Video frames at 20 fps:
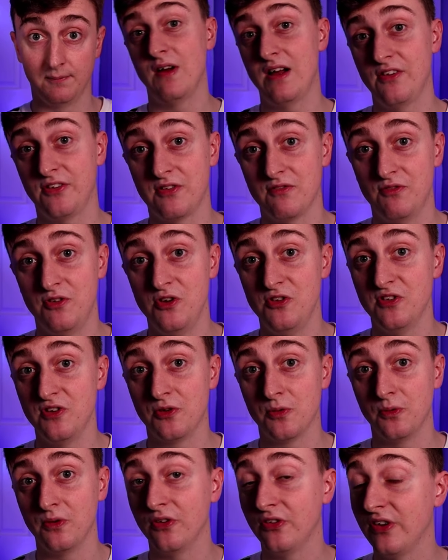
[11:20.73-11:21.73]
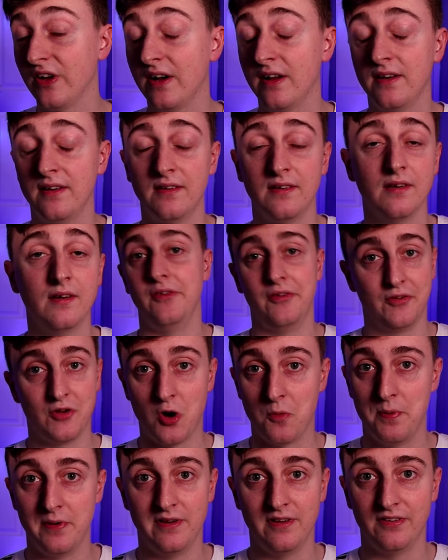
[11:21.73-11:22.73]
That's confusing to understand, just
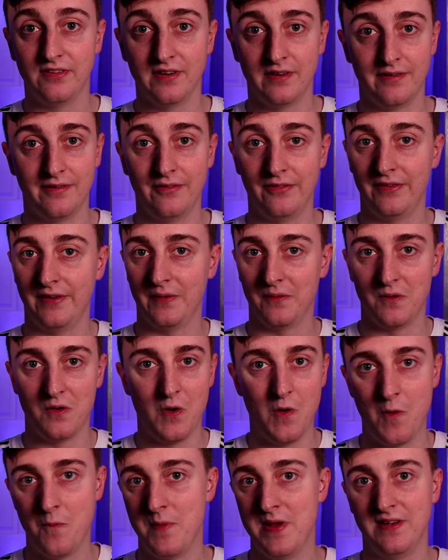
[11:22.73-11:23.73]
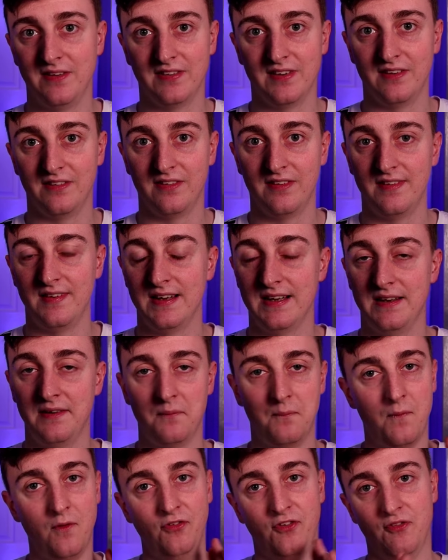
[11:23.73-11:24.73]
copy the cells. It will all make sense at the end.
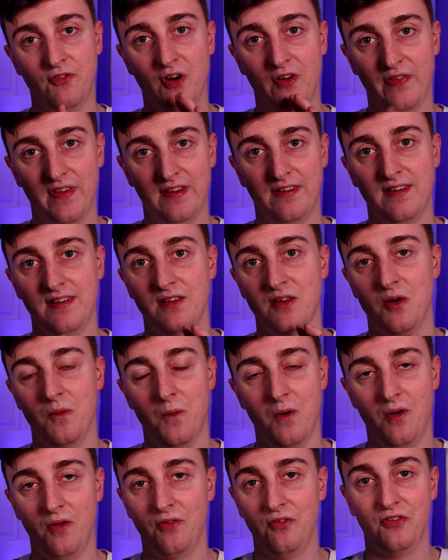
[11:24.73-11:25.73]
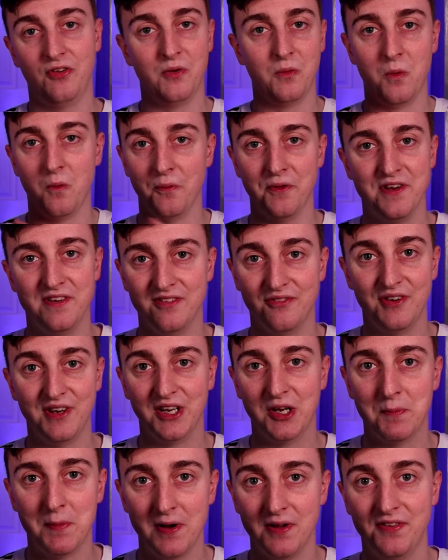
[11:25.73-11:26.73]
And once you've got this in there once, you won't need to
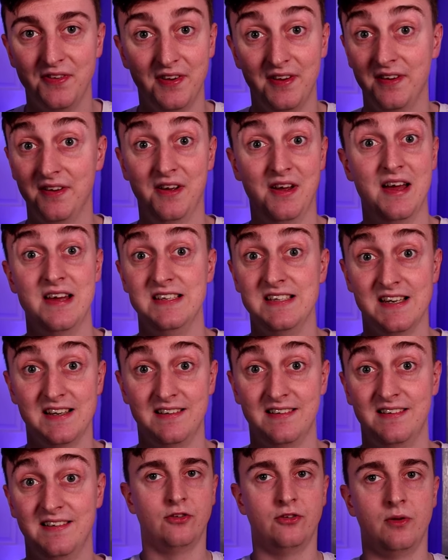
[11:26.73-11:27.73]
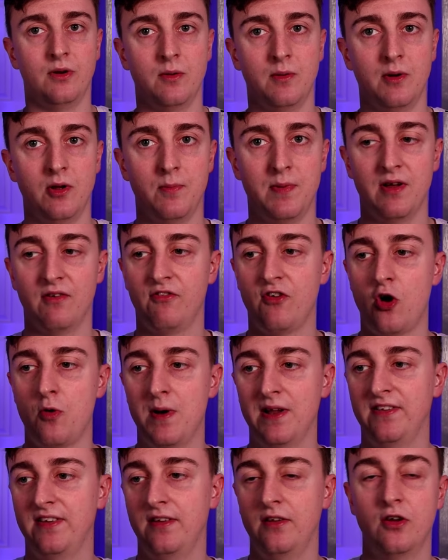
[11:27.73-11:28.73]
think about it again. Just doing a little bit of
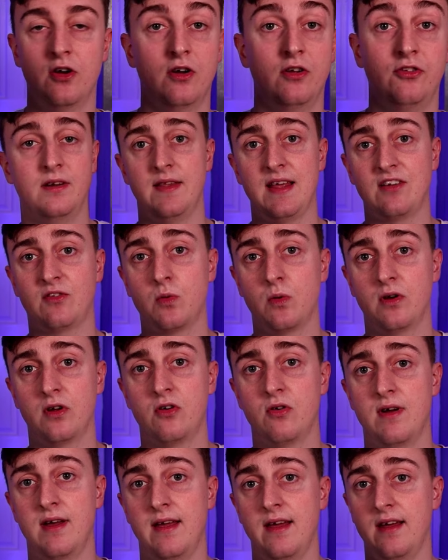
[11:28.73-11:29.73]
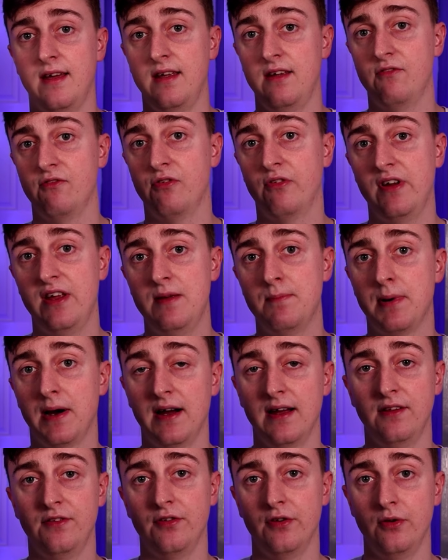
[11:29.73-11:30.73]
formatting there. Next, we want to create a three
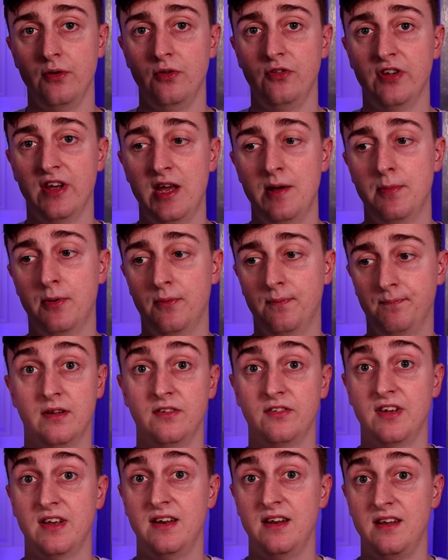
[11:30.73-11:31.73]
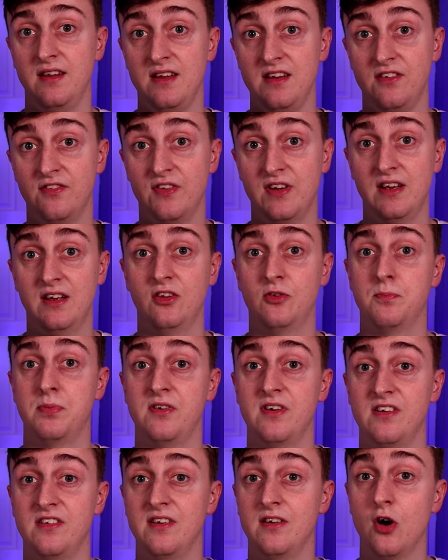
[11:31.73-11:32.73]
by two table containing these things,
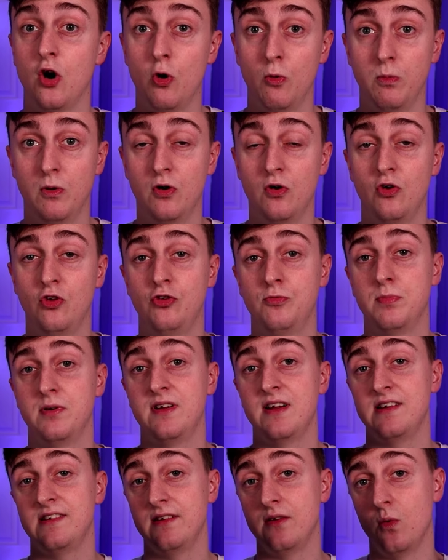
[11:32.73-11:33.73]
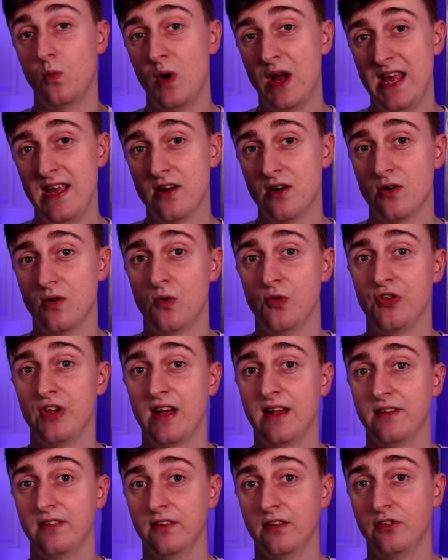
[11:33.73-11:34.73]
projected home goals, projected away goals,
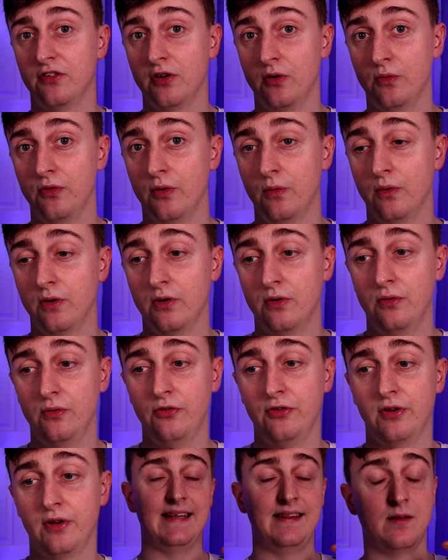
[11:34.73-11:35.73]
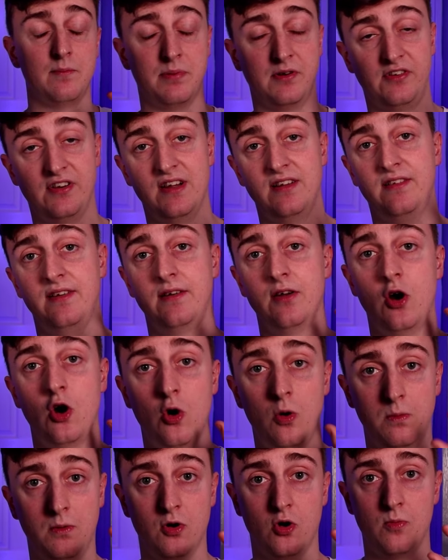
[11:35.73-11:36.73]
and total goals. In the projected
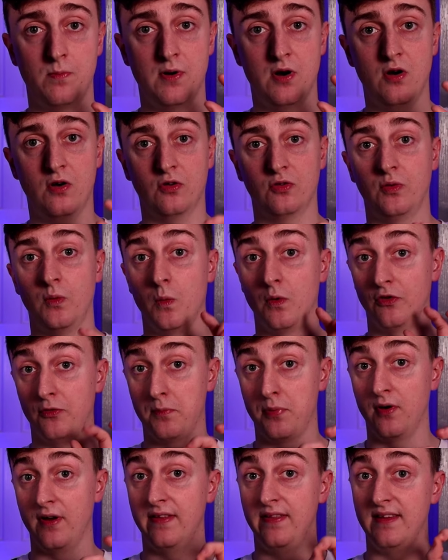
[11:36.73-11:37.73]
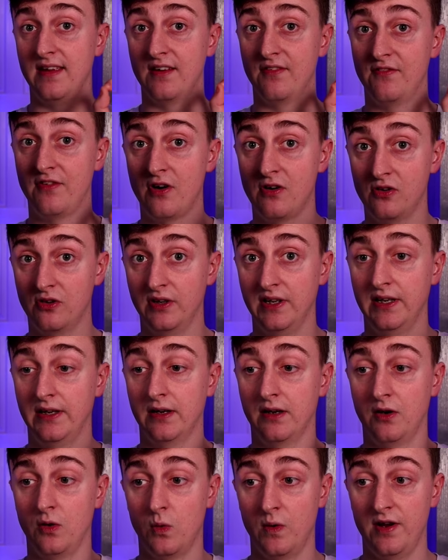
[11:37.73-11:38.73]
home goal box, we want to put in the following
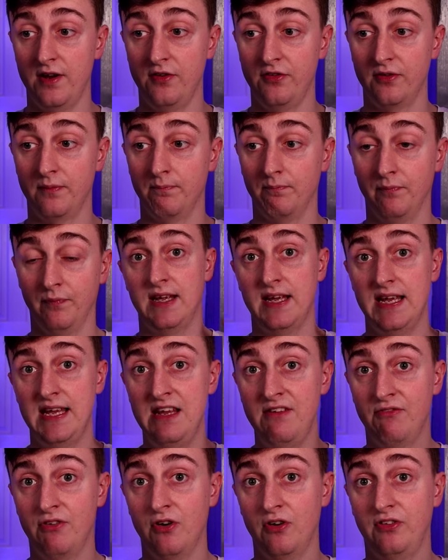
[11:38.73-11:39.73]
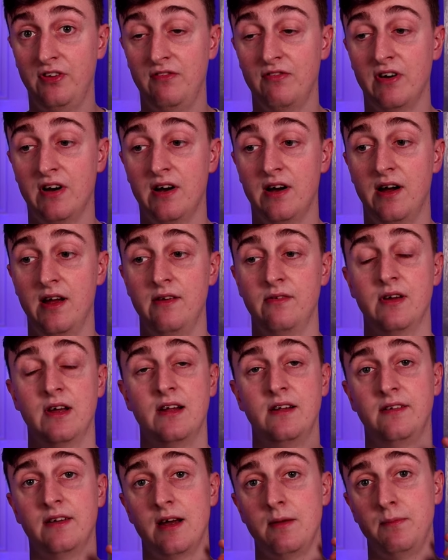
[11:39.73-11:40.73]
equation. E35
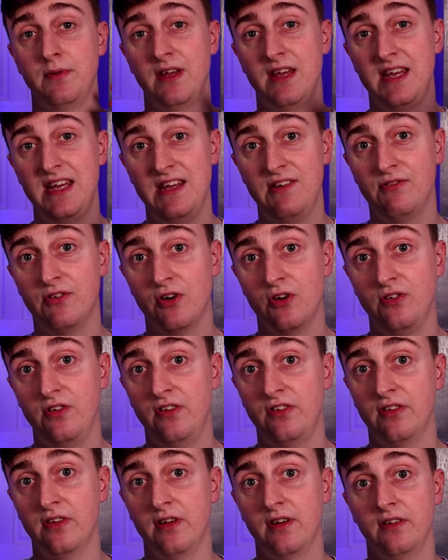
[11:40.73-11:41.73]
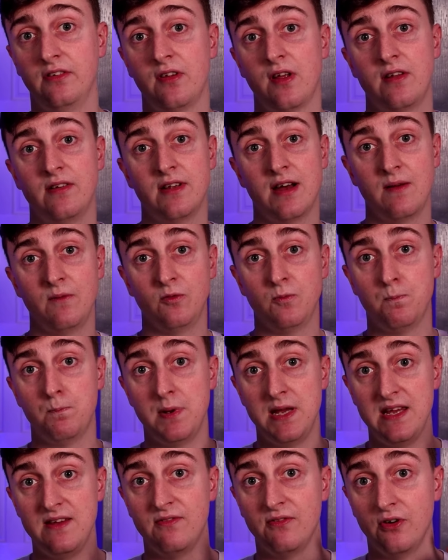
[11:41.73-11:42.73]
times E36 times
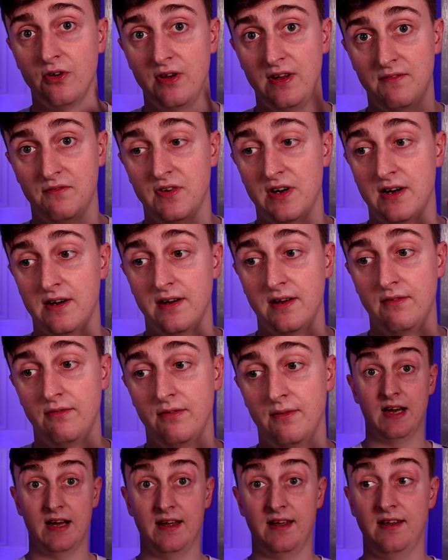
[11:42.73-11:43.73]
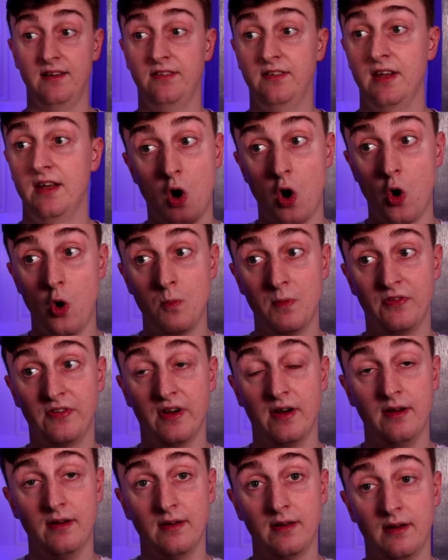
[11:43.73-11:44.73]
B35. That is a home
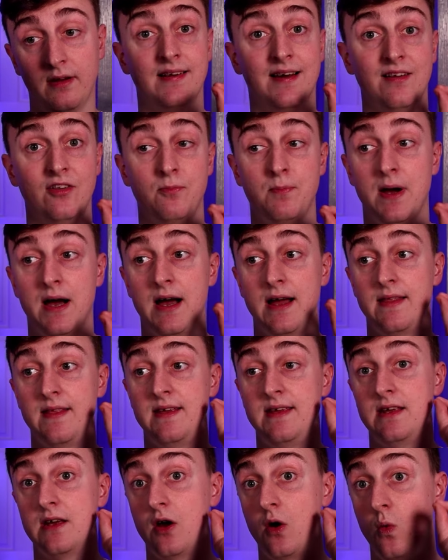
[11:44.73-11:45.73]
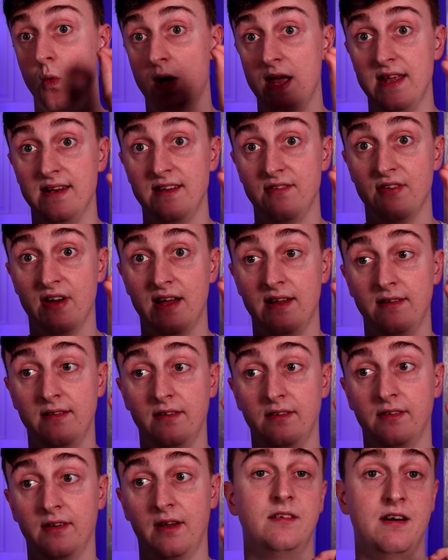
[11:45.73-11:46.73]
attack times by the away
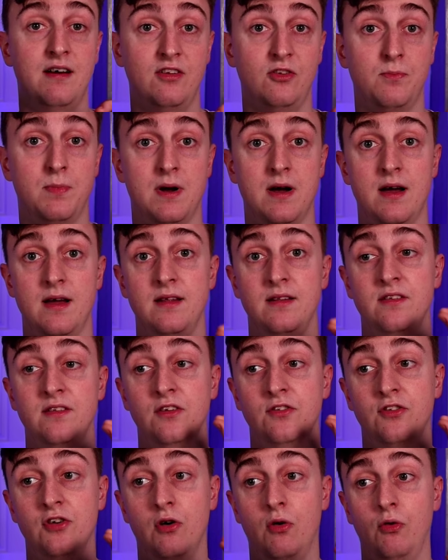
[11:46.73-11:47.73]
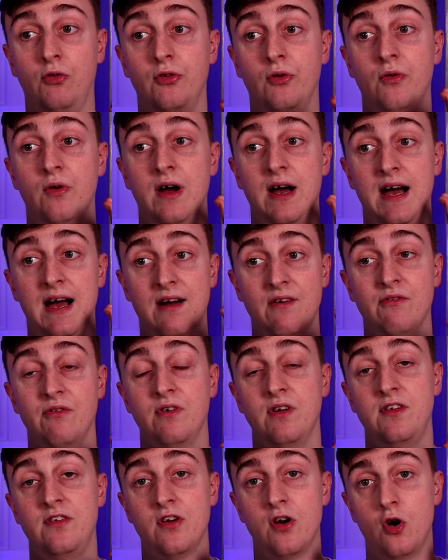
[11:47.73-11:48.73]
defence times by the total
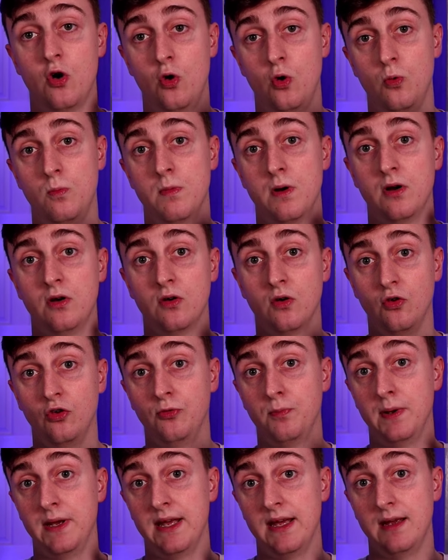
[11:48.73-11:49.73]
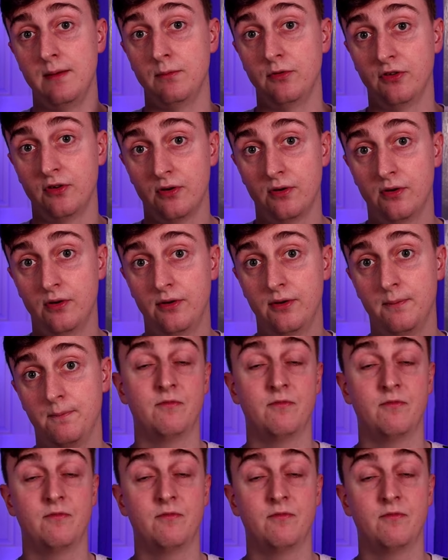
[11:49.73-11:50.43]
average home goals per game scored.